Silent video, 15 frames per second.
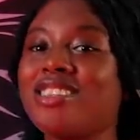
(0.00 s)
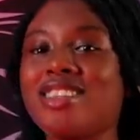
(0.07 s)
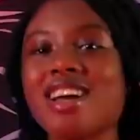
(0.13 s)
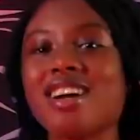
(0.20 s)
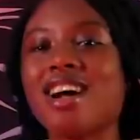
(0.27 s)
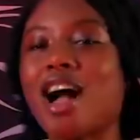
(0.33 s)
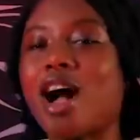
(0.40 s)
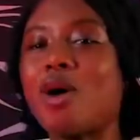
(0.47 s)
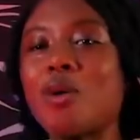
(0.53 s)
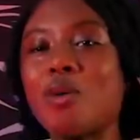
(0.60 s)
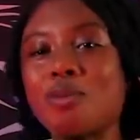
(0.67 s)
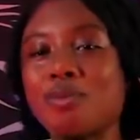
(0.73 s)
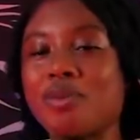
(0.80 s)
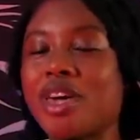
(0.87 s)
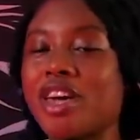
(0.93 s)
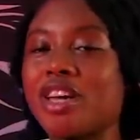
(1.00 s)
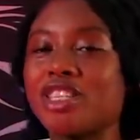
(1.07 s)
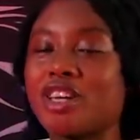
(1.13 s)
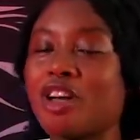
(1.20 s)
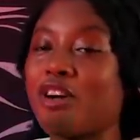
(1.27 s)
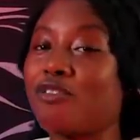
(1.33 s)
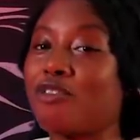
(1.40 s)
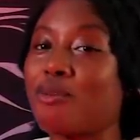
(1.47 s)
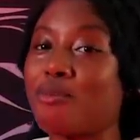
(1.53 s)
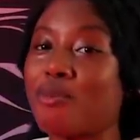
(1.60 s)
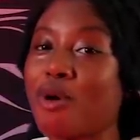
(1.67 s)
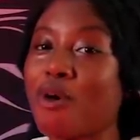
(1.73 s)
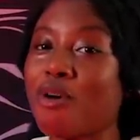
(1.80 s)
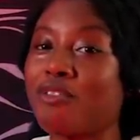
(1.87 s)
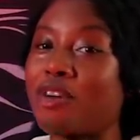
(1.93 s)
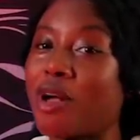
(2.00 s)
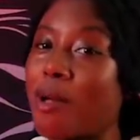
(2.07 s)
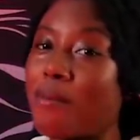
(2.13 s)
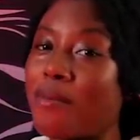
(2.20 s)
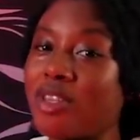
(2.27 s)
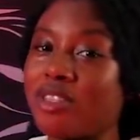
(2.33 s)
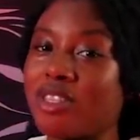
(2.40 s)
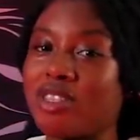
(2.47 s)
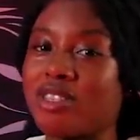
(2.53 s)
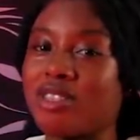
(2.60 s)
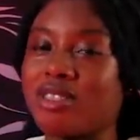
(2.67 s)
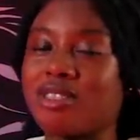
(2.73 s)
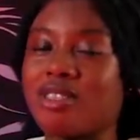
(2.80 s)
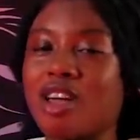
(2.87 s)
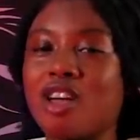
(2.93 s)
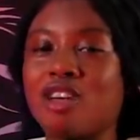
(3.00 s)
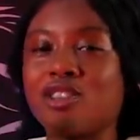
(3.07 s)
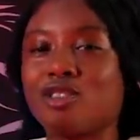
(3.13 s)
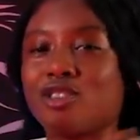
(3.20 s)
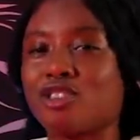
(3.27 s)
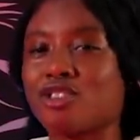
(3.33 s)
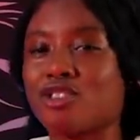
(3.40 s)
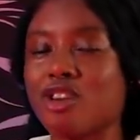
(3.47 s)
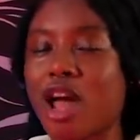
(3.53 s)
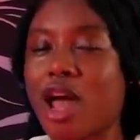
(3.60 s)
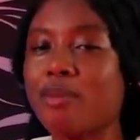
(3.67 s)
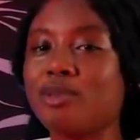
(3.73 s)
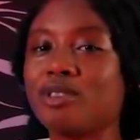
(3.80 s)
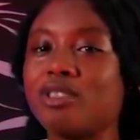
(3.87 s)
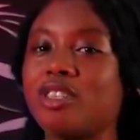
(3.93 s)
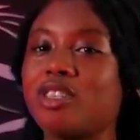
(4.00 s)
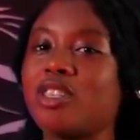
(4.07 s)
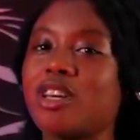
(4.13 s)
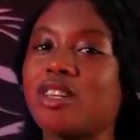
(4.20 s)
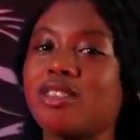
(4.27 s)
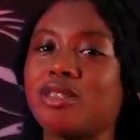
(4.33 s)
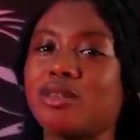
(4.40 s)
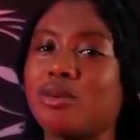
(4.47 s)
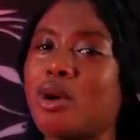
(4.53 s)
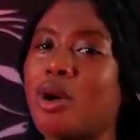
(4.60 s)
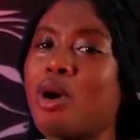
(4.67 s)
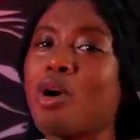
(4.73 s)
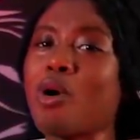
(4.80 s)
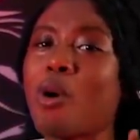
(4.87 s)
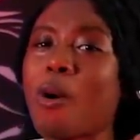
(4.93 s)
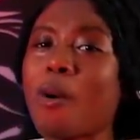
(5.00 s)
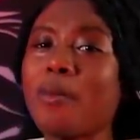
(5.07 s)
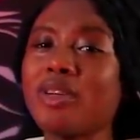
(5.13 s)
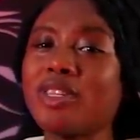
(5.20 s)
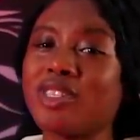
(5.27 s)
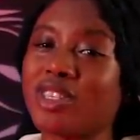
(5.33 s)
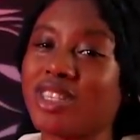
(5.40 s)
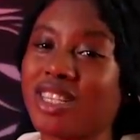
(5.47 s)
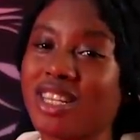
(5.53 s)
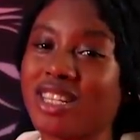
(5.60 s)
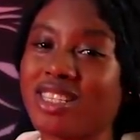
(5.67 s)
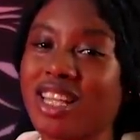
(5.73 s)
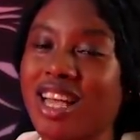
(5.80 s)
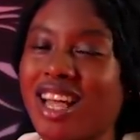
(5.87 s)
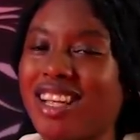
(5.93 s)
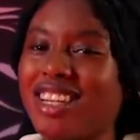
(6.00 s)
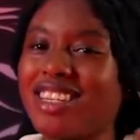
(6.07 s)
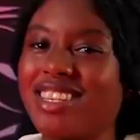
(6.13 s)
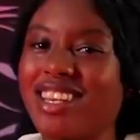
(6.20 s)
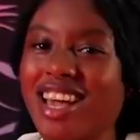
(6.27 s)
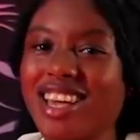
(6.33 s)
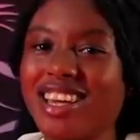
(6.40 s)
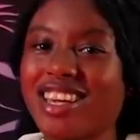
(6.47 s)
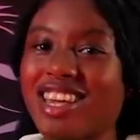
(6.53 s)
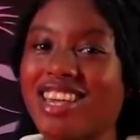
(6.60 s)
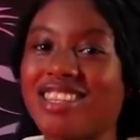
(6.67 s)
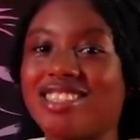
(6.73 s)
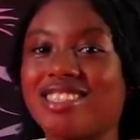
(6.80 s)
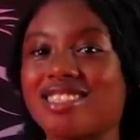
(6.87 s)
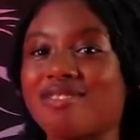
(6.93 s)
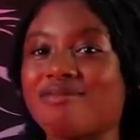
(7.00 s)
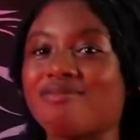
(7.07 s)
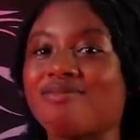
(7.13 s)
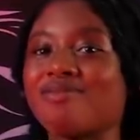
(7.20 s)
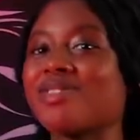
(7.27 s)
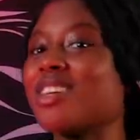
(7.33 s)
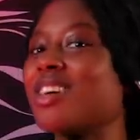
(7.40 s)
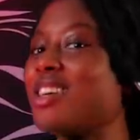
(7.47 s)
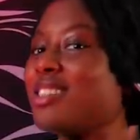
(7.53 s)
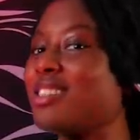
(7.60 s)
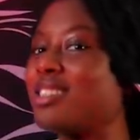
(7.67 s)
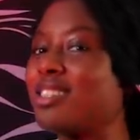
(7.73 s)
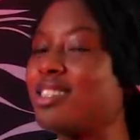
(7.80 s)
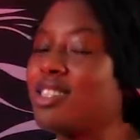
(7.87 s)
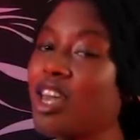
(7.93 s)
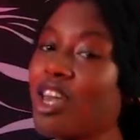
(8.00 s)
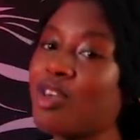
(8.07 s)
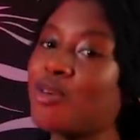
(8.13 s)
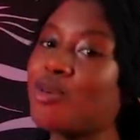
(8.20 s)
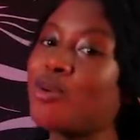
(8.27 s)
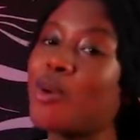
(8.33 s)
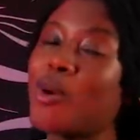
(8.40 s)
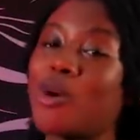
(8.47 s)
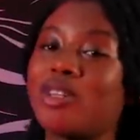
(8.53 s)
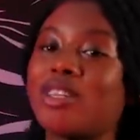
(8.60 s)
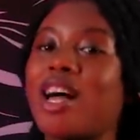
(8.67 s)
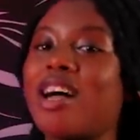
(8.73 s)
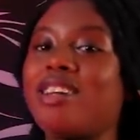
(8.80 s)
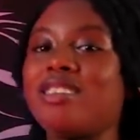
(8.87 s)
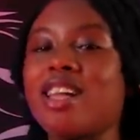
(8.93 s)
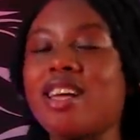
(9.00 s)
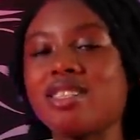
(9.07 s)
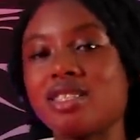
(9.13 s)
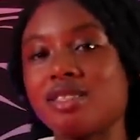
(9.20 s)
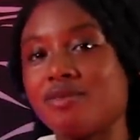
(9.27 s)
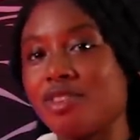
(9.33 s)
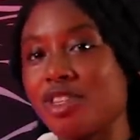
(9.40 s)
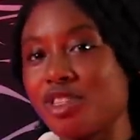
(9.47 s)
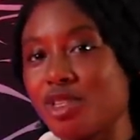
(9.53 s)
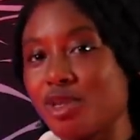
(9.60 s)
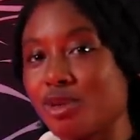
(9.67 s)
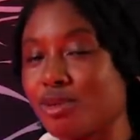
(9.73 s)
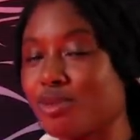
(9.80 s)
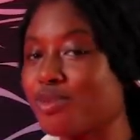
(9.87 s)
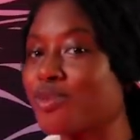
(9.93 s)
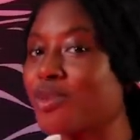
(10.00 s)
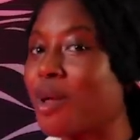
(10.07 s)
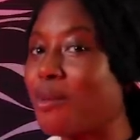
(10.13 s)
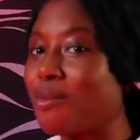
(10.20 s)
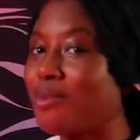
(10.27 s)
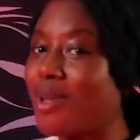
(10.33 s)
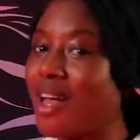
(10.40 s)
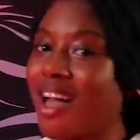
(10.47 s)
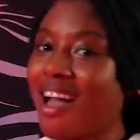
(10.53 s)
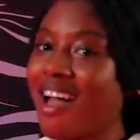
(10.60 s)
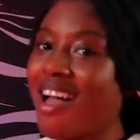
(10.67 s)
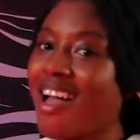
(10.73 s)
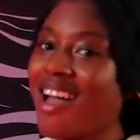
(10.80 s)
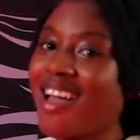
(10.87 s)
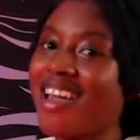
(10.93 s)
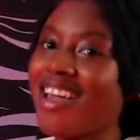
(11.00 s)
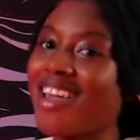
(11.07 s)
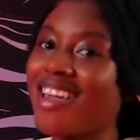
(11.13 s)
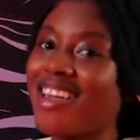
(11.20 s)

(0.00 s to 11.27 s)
Check our homepage for more of our messages. Subscribe to the channel, comment on it, like it. See you on our next video. Bye.